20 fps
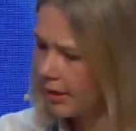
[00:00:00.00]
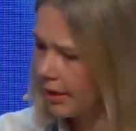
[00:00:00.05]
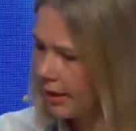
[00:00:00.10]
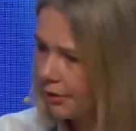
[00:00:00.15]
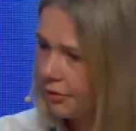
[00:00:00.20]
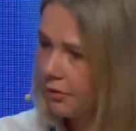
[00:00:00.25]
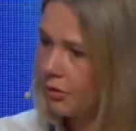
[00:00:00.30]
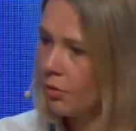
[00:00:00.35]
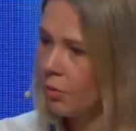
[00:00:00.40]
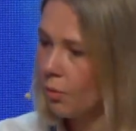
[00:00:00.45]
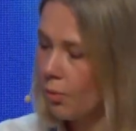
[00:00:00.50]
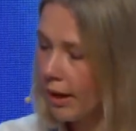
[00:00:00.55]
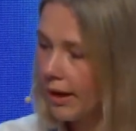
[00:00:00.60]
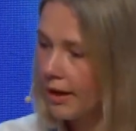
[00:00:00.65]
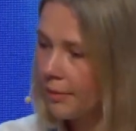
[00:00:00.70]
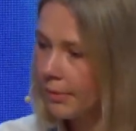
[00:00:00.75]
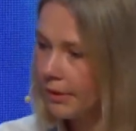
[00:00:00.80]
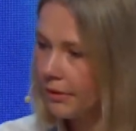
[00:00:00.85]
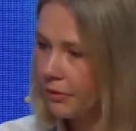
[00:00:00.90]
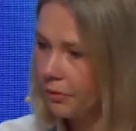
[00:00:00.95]
I don't know
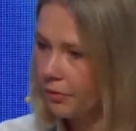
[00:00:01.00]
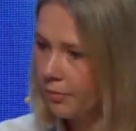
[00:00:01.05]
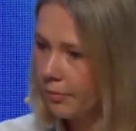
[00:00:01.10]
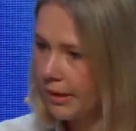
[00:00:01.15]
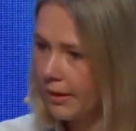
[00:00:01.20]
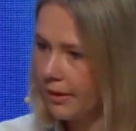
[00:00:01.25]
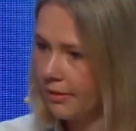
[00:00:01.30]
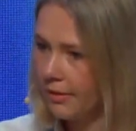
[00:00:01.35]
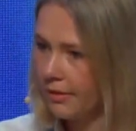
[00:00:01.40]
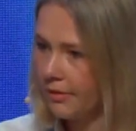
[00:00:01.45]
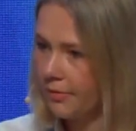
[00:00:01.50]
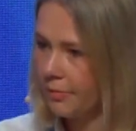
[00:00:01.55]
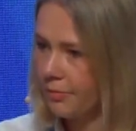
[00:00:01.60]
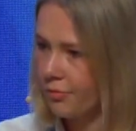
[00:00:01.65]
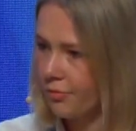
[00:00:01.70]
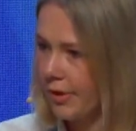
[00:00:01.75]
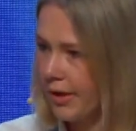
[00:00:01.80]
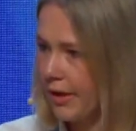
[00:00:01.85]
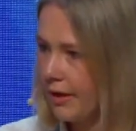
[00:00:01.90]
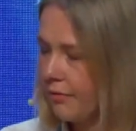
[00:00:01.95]
why, but we make that
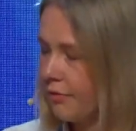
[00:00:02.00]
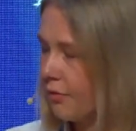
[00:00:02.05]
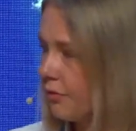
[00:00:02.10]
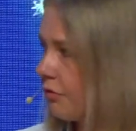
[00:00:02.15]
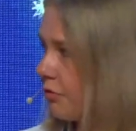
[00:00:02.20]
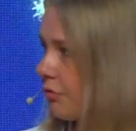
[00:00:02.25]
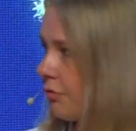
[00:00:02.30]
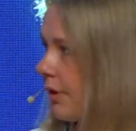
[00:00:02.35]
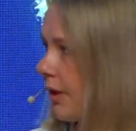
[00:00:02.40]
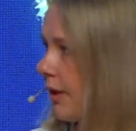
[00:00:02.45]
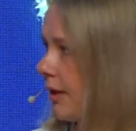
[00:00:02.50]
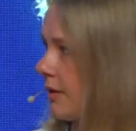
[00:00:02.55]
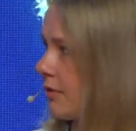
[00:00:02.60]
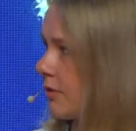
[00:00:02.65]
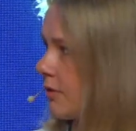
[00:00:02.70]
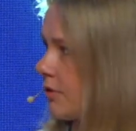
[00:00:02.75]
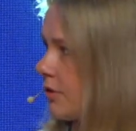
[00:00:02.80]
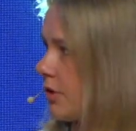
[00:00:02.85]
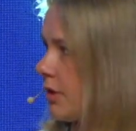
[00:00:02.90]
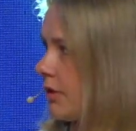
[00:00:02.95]
break for 2
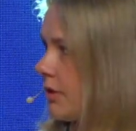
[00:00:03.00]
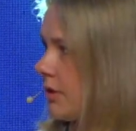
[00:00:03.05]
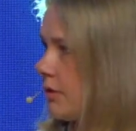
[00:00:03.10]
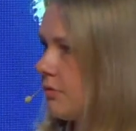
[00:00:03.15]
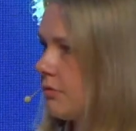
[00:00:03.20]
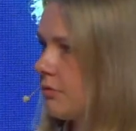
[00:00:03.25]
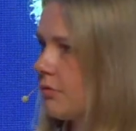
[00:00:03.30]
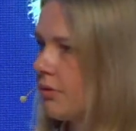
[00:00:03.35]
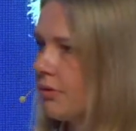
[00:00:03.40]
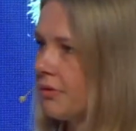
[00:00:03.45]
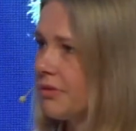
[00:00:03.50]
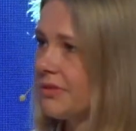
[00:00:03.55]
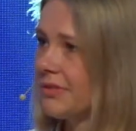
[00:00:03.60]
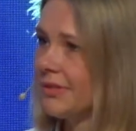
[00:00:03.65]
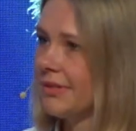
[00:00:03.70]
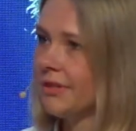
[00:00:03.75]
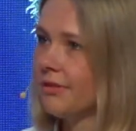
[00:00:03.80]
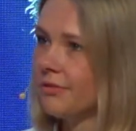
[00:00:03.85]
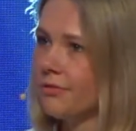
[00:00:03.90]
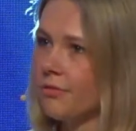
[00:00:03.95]
years mm-hmm. just to
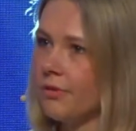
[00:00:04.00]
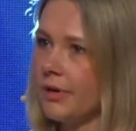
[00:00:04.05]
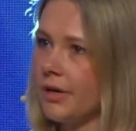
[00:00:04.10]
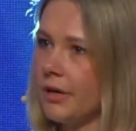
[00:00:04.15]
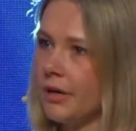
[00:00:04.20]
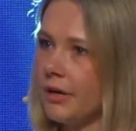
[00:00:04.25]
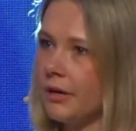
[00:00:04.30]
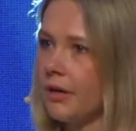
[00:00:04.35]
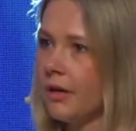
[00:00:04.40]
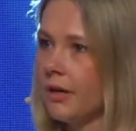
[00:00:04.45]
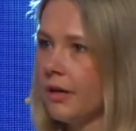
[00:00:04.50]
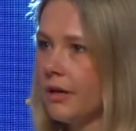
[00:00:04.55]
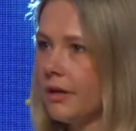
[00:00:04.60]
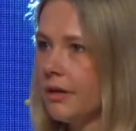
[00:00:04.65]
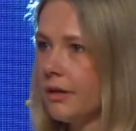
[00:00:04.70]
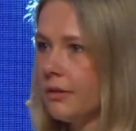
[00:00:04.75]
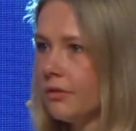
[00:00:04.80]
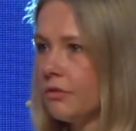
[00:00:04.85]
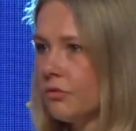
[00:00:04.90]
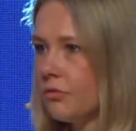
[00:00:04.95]
considering
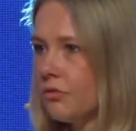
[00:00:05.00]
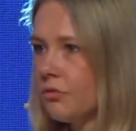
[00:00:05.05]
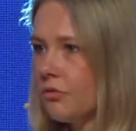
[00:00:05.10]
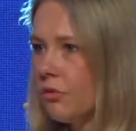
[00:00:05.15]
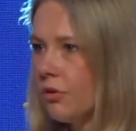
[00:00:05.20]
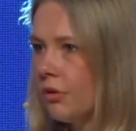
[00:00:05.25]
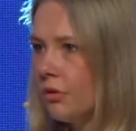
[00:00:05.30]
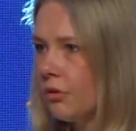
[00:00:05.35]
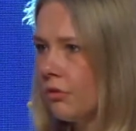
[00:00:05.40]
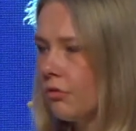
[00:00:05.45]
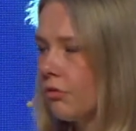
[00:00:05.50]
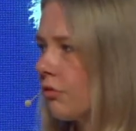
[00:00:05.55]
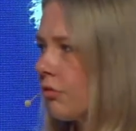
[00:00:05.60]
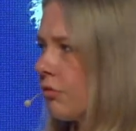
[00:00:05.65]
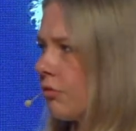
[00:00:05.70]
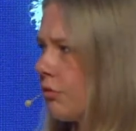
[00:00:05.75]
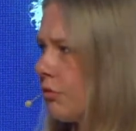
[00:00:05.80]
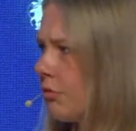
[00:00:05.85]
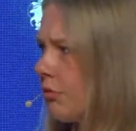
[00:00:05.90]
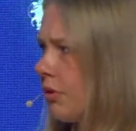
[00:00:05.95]
to do or not to
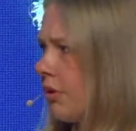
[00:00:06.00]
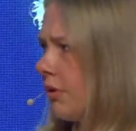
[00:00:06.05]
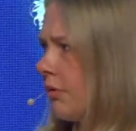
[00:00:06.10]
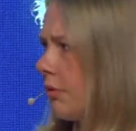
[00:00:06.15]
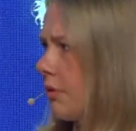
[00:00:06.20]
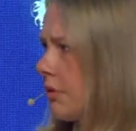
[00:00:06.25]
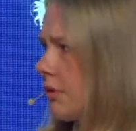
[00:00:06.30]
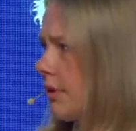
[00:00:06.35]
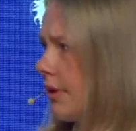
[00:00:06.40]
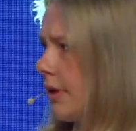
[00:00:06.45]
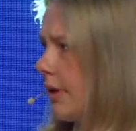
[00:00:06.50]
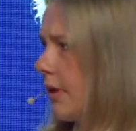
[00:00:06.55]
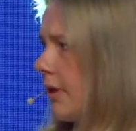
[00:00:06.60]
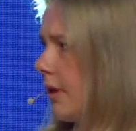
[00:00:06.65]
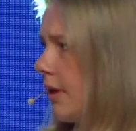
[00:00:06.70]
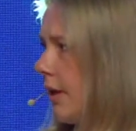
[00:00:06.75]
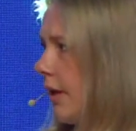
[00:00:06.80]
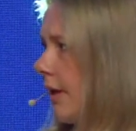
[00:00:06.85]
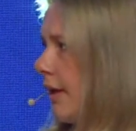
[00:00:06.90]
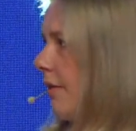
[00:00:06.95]
do. It mm-hmm. was like,
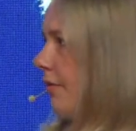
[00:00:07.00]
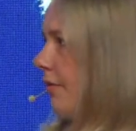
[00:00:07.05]
and